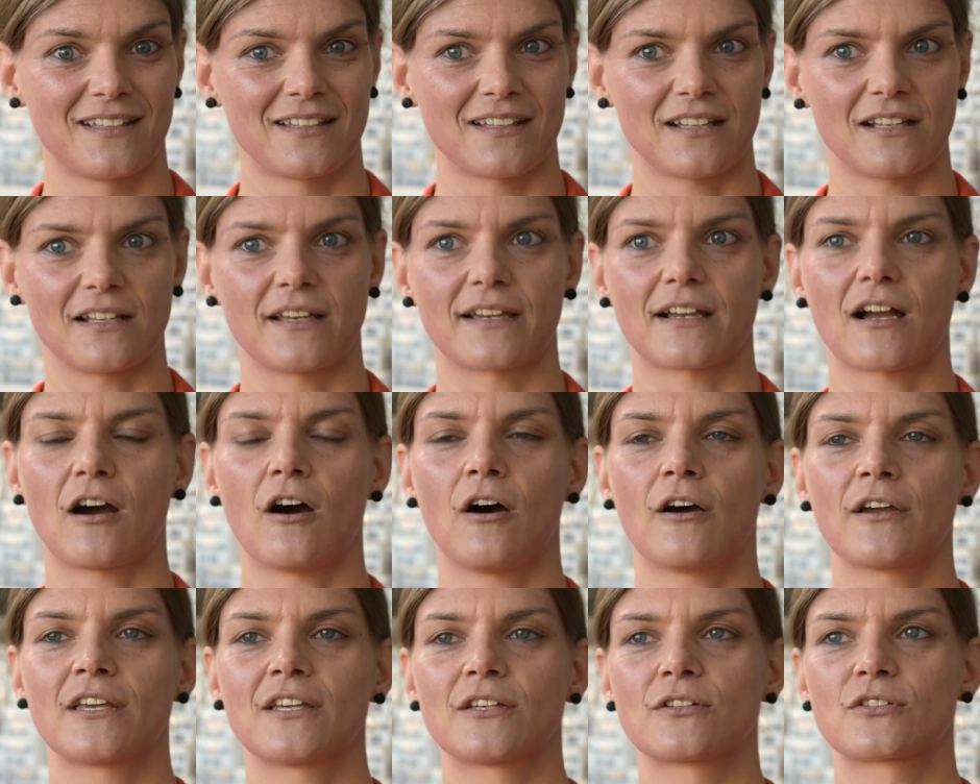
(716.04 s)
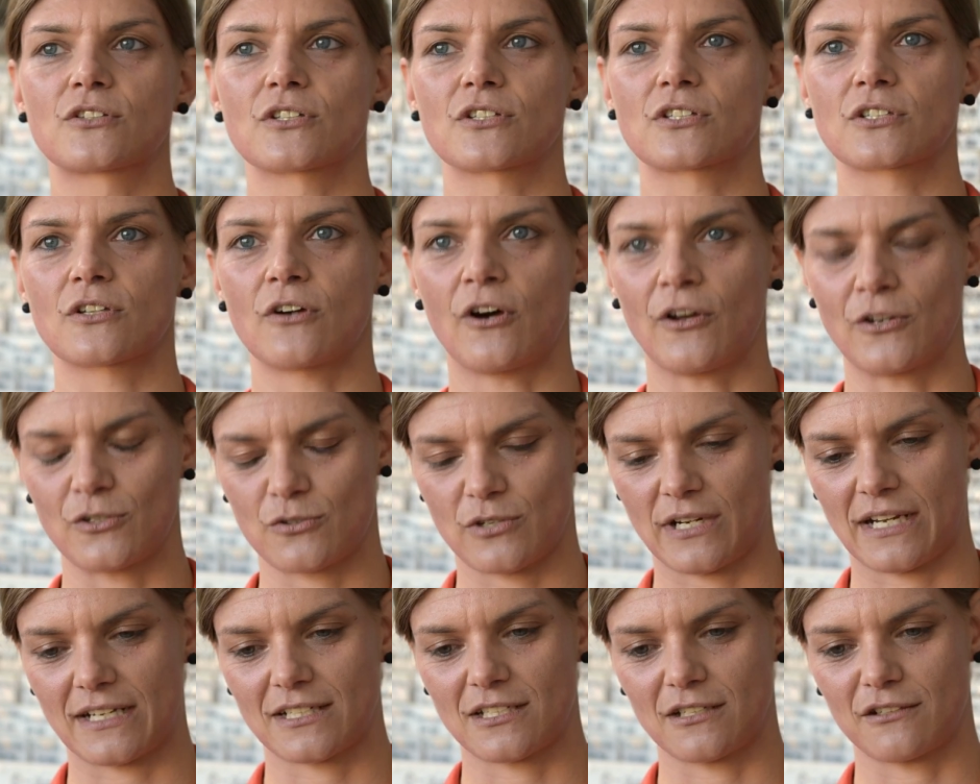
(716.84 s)
They're like, oh, you're just
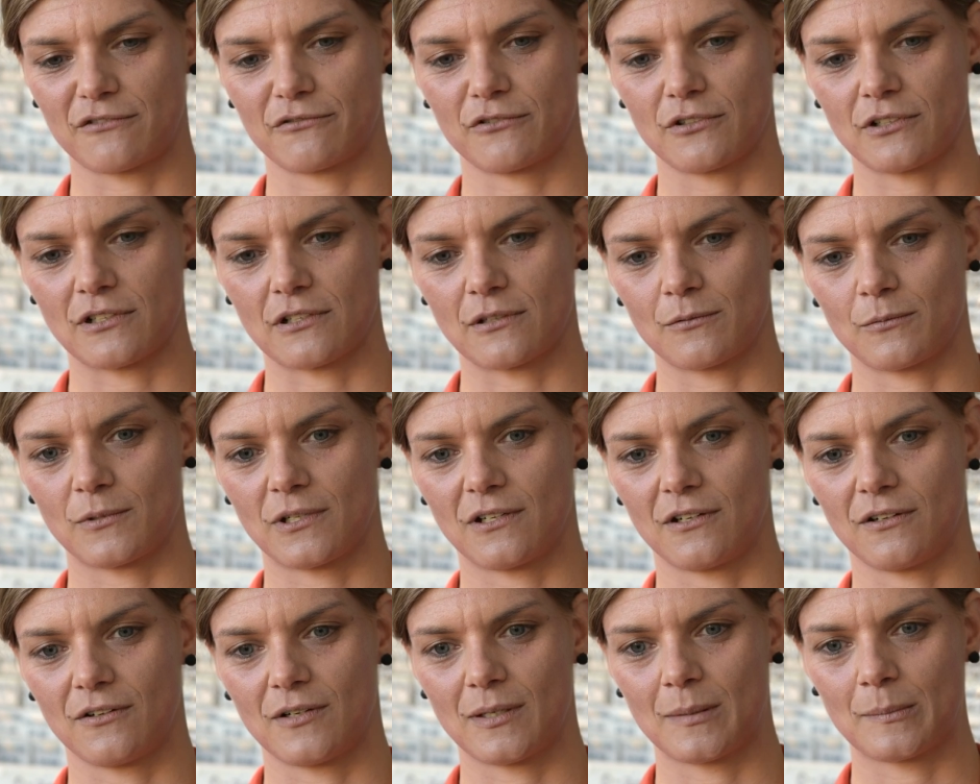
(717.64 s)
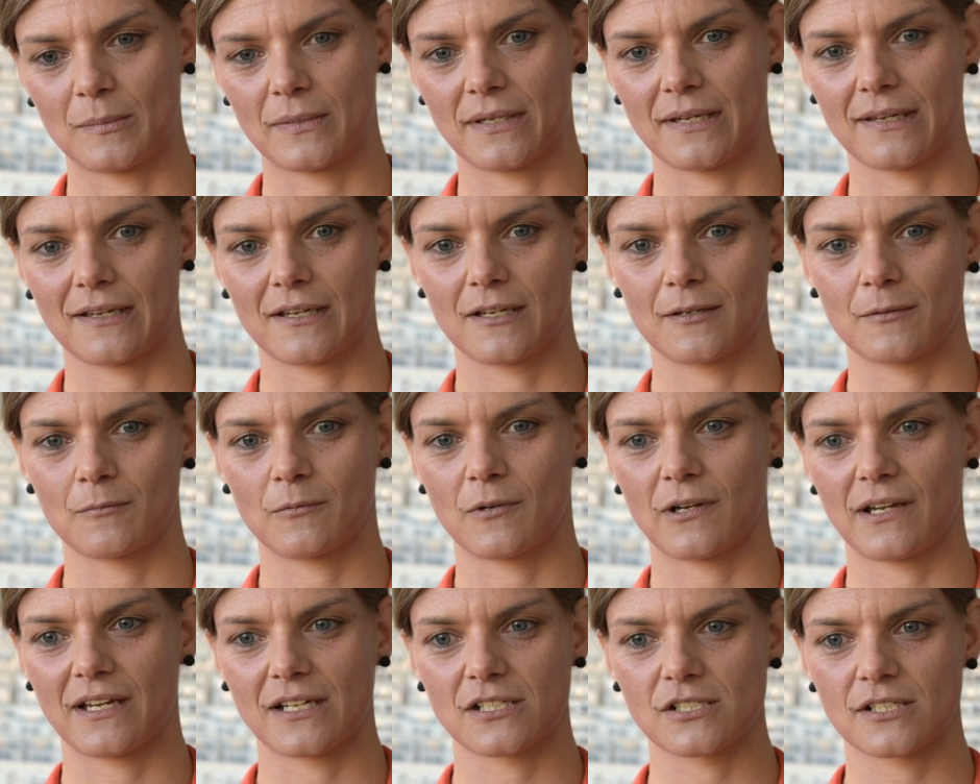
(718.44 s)
contracting for a little while. I'm like,
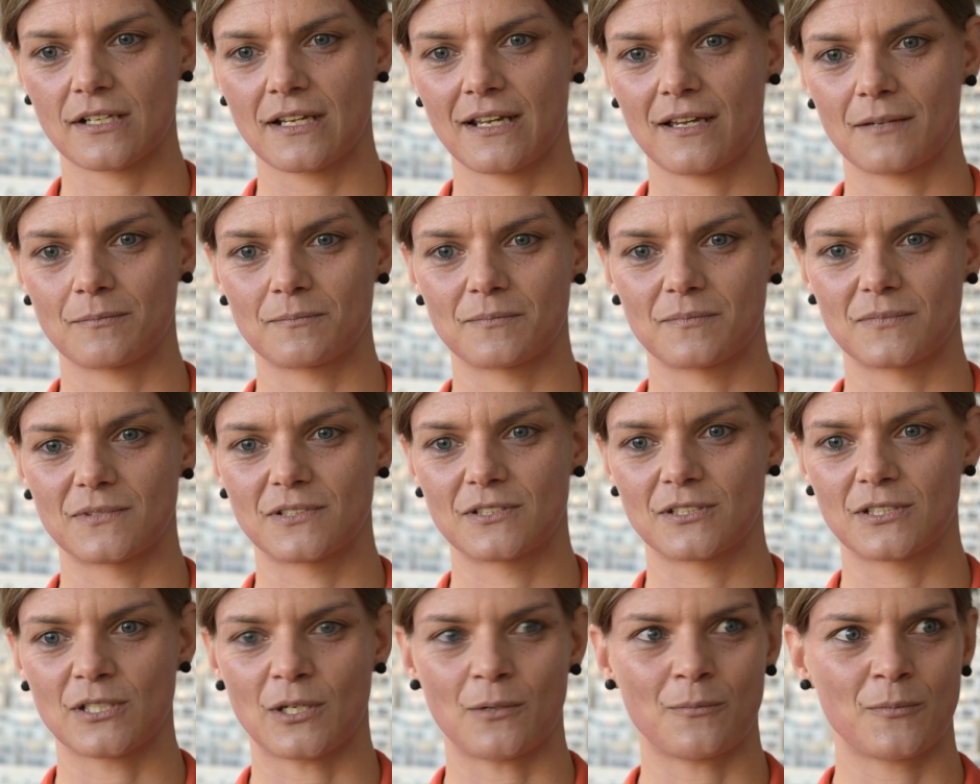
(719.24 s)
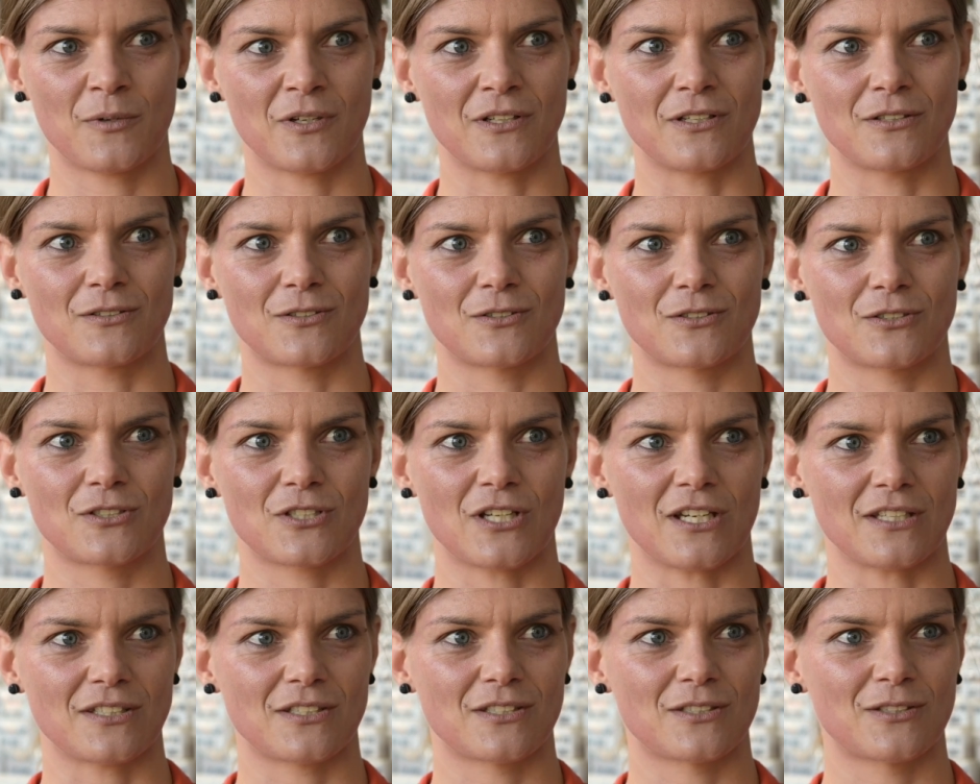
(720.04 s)
well, actually, I don't want to
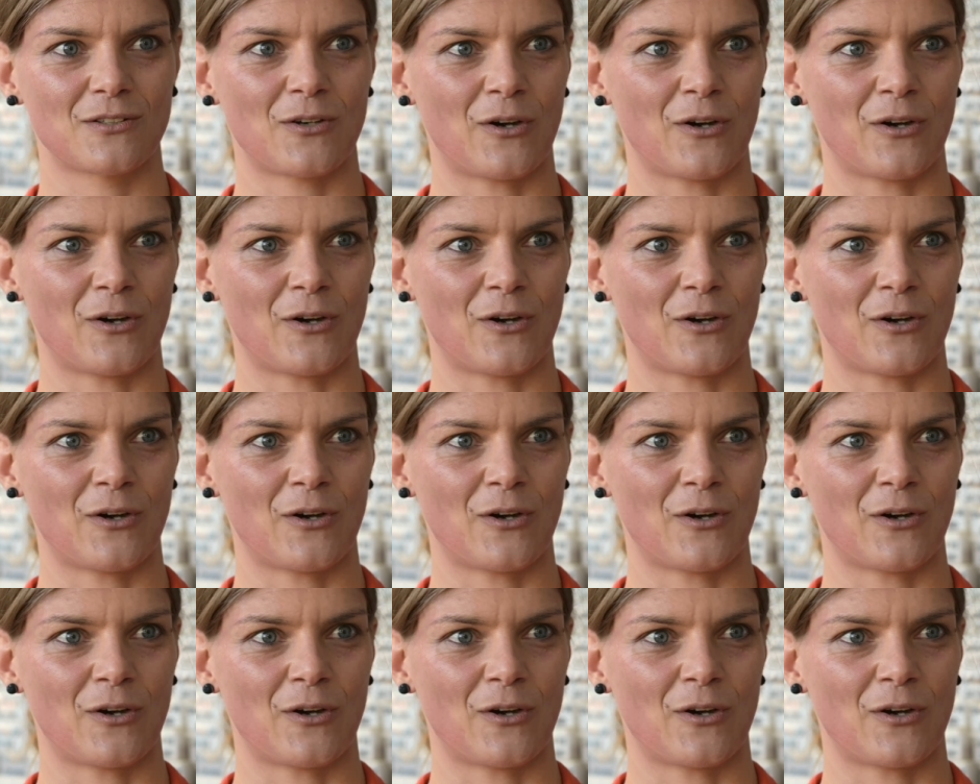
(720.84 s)
just